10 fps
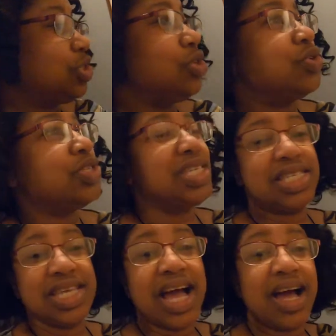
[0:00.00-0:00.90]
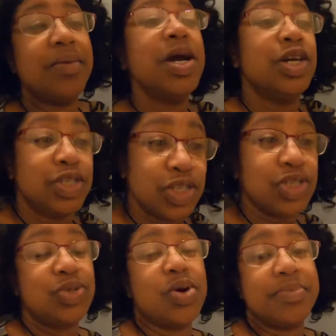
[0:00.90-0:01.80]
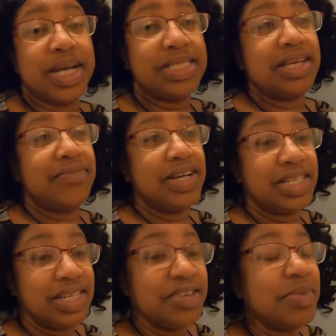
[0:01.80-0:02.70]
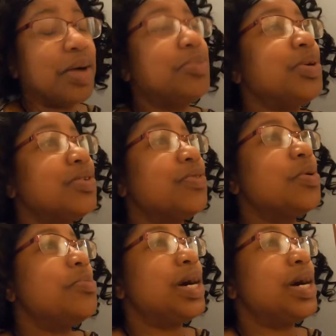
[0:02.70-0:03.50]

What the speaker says: use this time to store my stuff underneath my beautiful